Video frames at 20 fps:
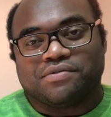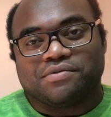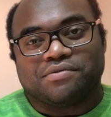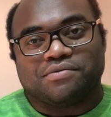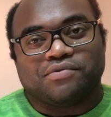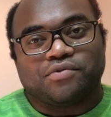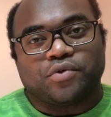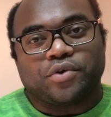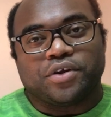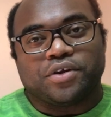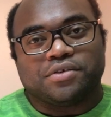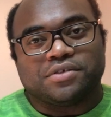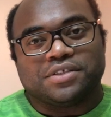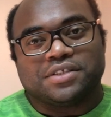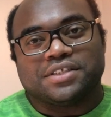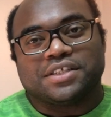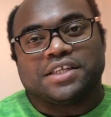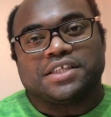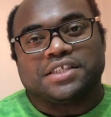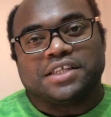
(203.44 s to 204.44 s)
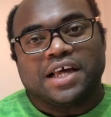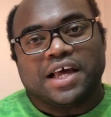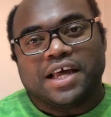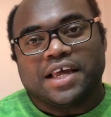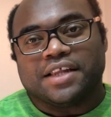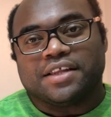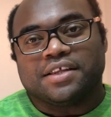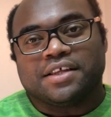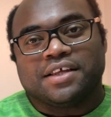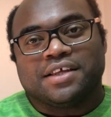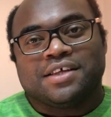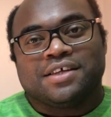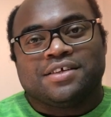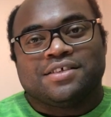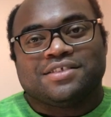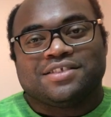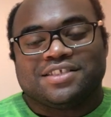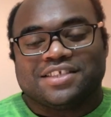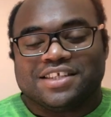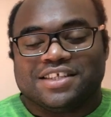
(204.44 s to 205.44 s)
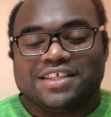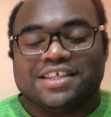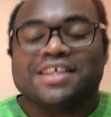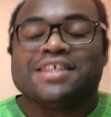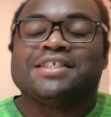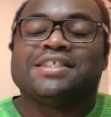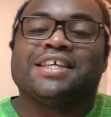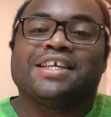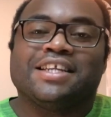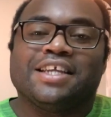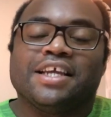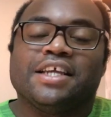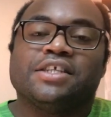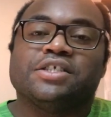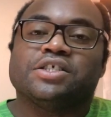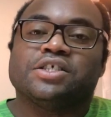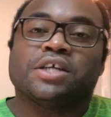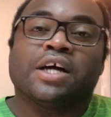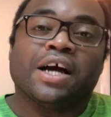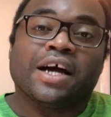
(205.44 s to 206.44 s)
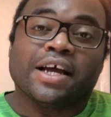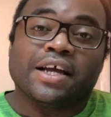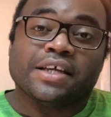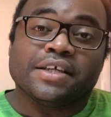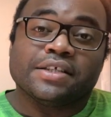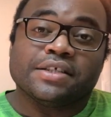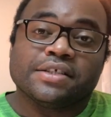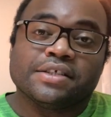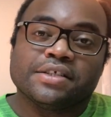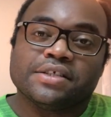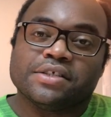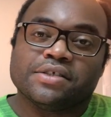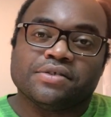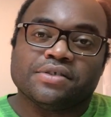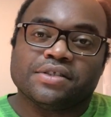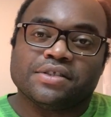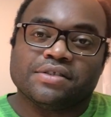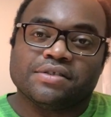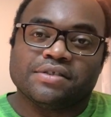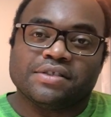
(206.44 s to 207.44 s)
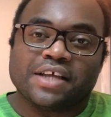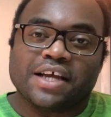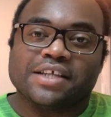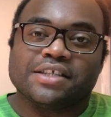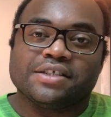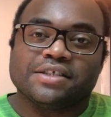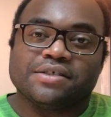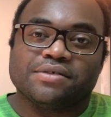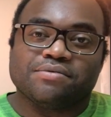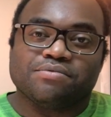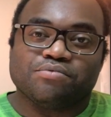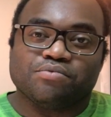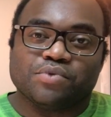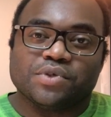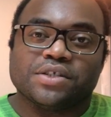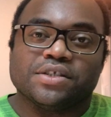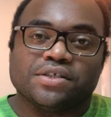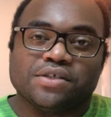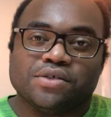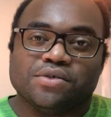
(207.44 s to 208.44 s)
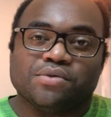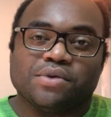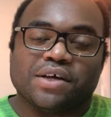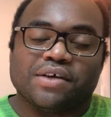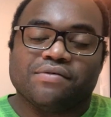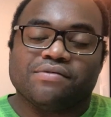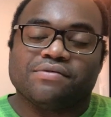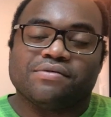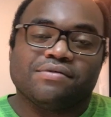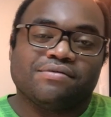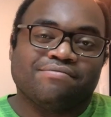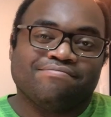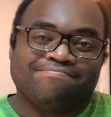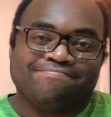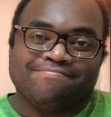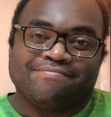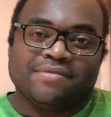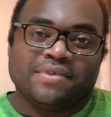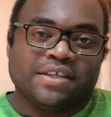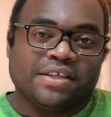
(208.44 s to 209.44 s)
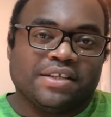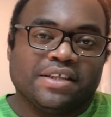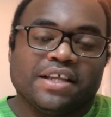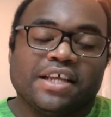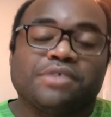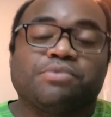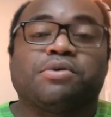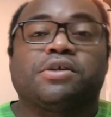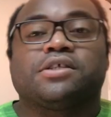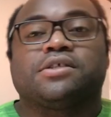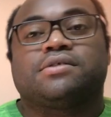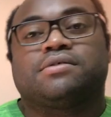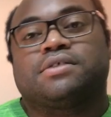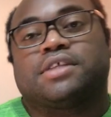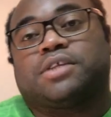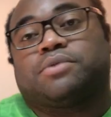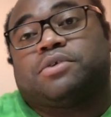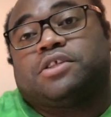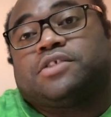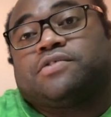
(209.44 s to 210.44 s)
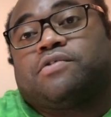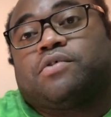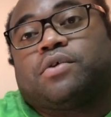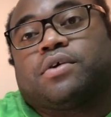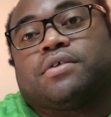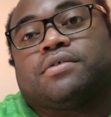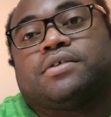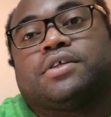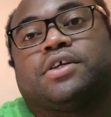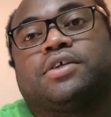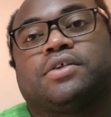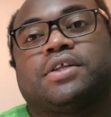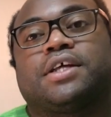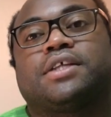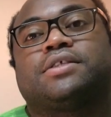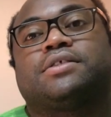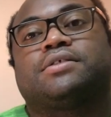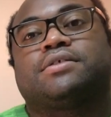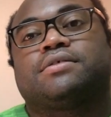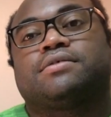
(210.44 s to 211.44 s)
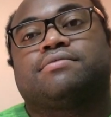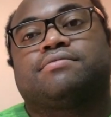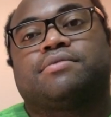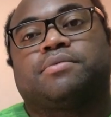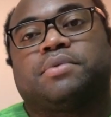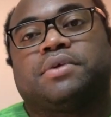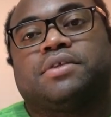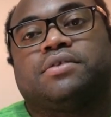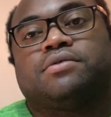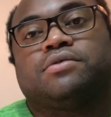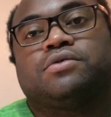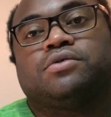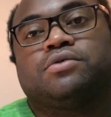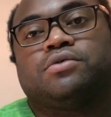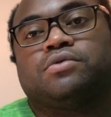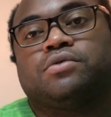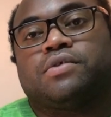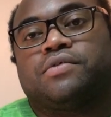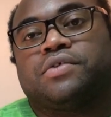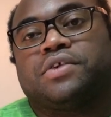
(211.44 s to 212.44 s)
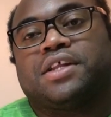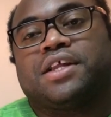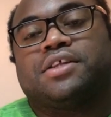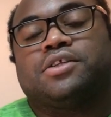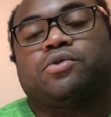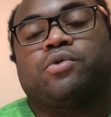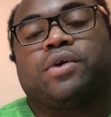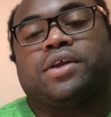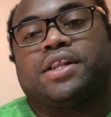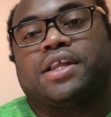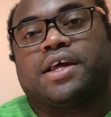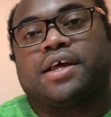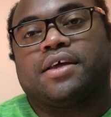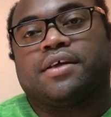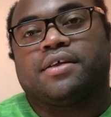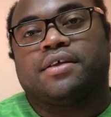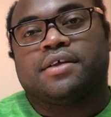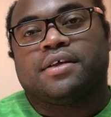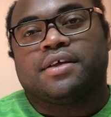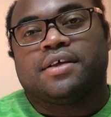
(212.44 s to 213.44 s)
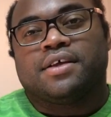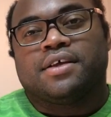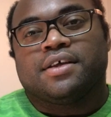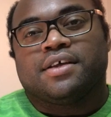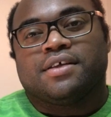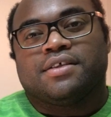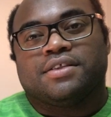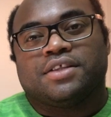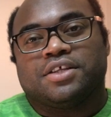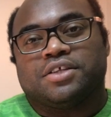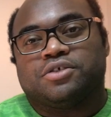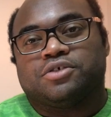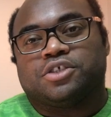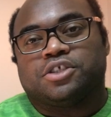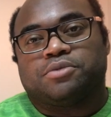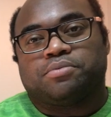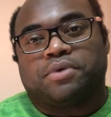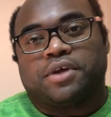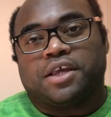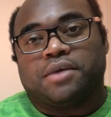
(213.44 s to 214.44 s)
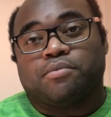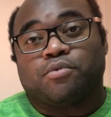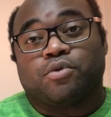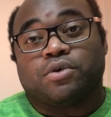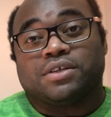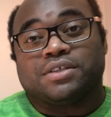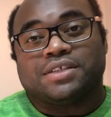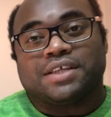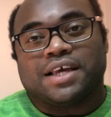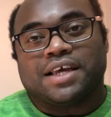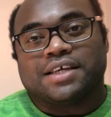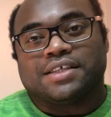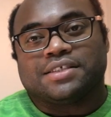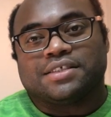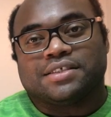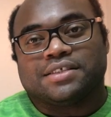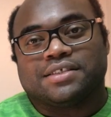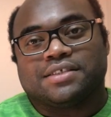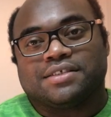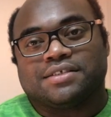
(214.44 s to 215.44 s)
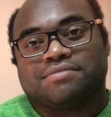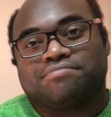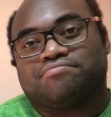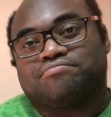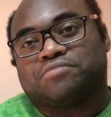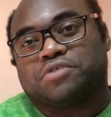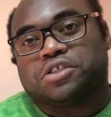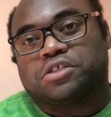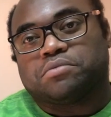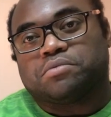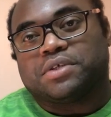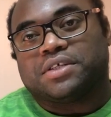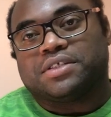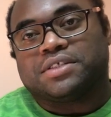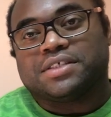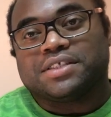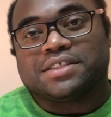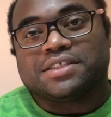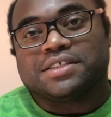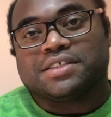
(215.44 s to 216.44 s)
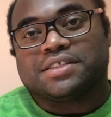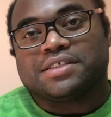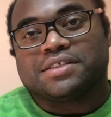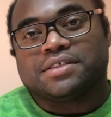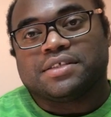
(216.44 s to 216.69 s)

For your 1099 to get to AGI. That's what you have. That's what it's for. If you're not doing that, then you're just paying more in taxes. It doesn't make sense.